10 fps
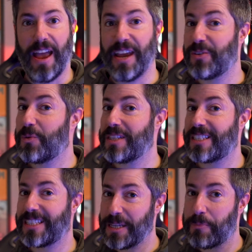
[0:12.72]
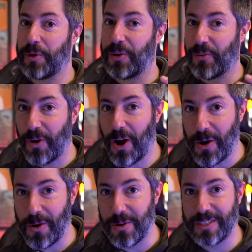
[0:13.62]
And with slippery
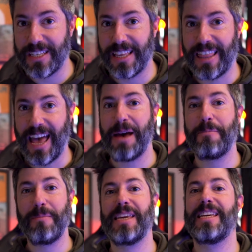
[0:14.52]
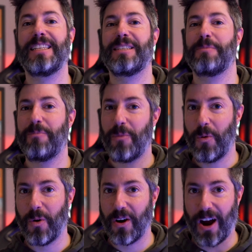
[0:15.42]
roads, that means
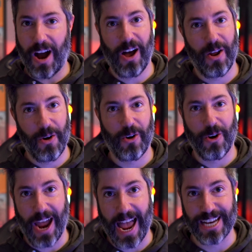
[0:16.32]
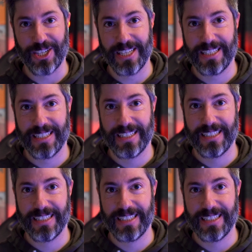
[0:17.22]
more auto crashes.